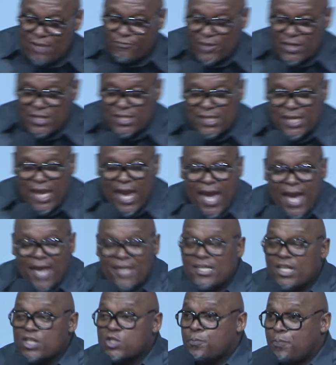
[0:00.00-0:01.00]
even here,
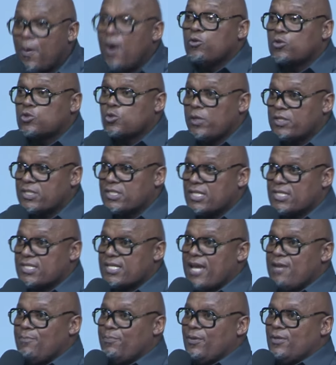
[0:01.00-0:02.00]
he spoke to his
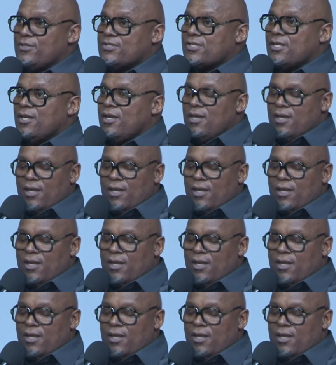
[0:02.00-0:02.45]
disciples